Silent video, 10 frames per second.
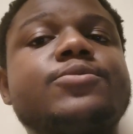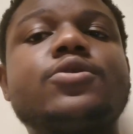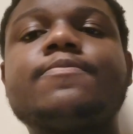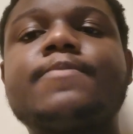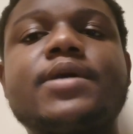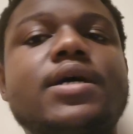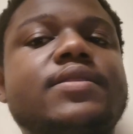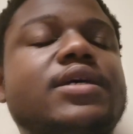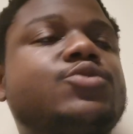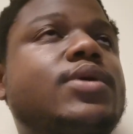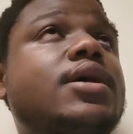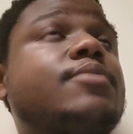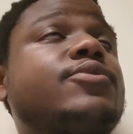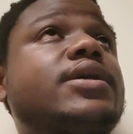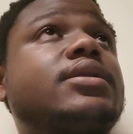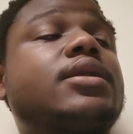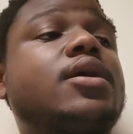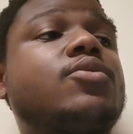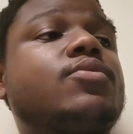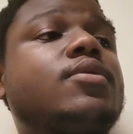So yeah, that's where I am right
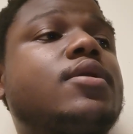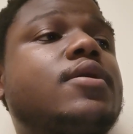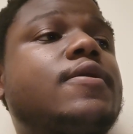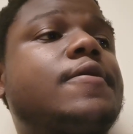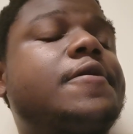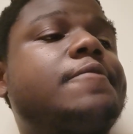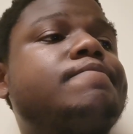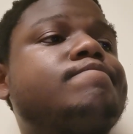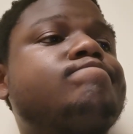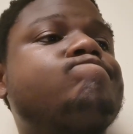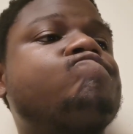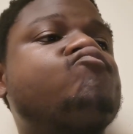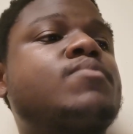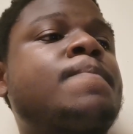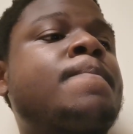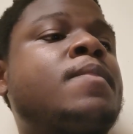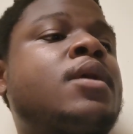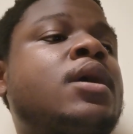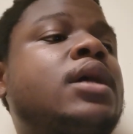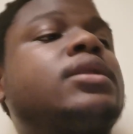now. Um,
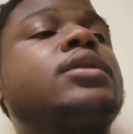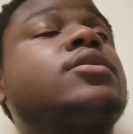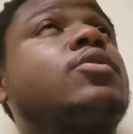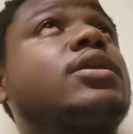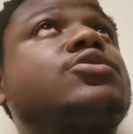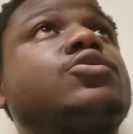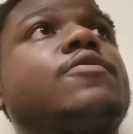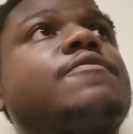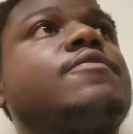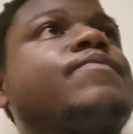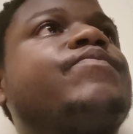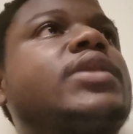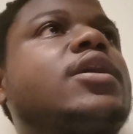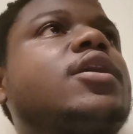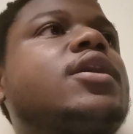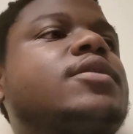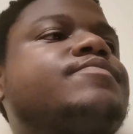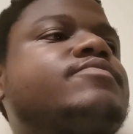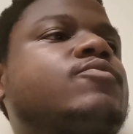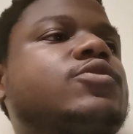and then in other stuff,
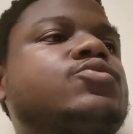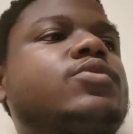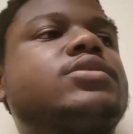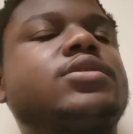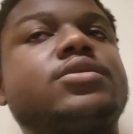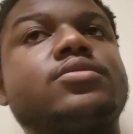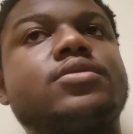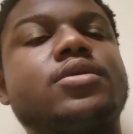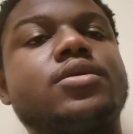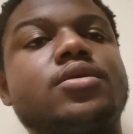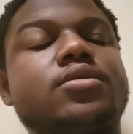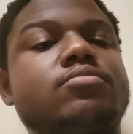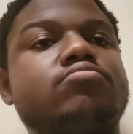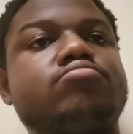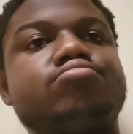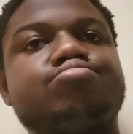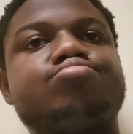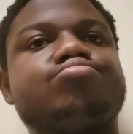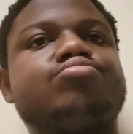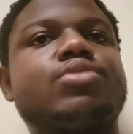was watching a
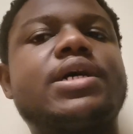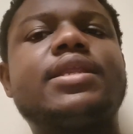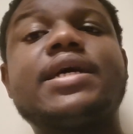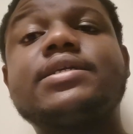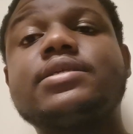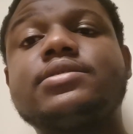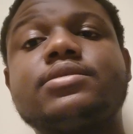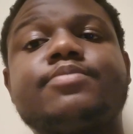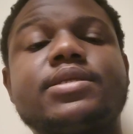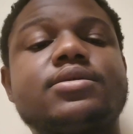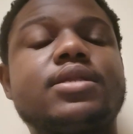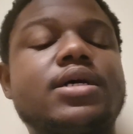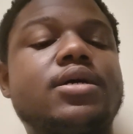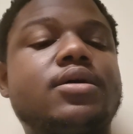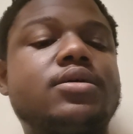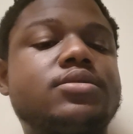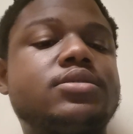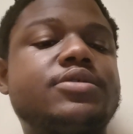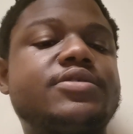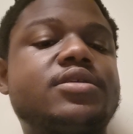I like this particular
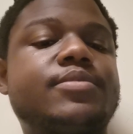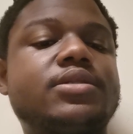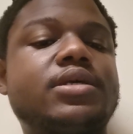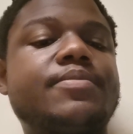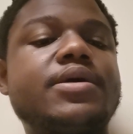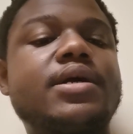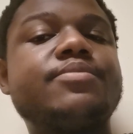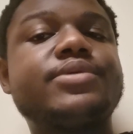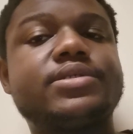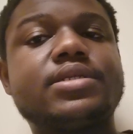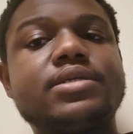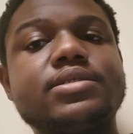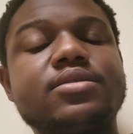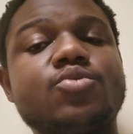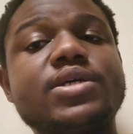series about the American presidency, The